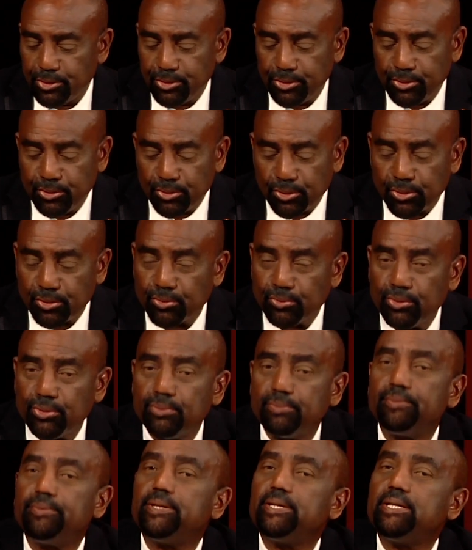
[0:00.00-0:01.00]
do you agree
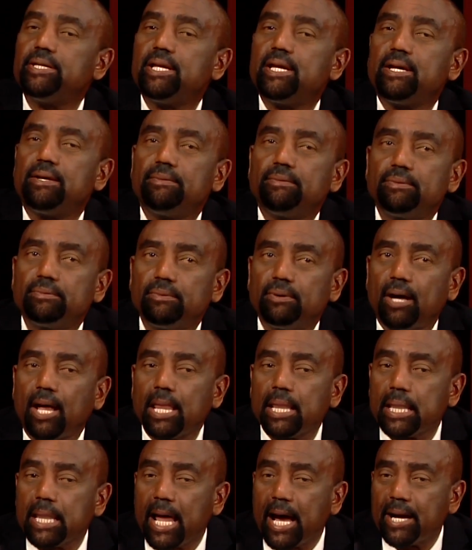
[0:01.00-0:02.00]
with me that a
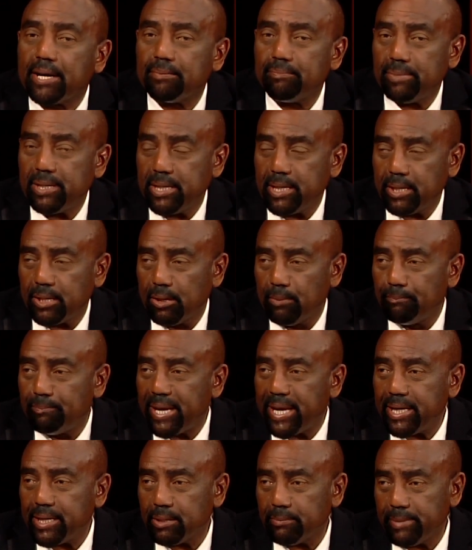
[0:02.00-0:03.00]
lot of men are
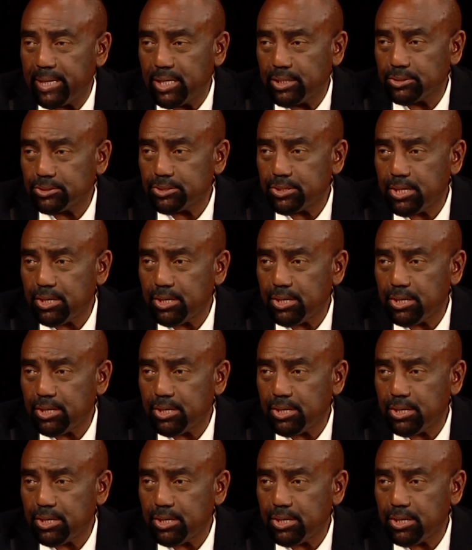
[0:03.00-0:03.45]
beta males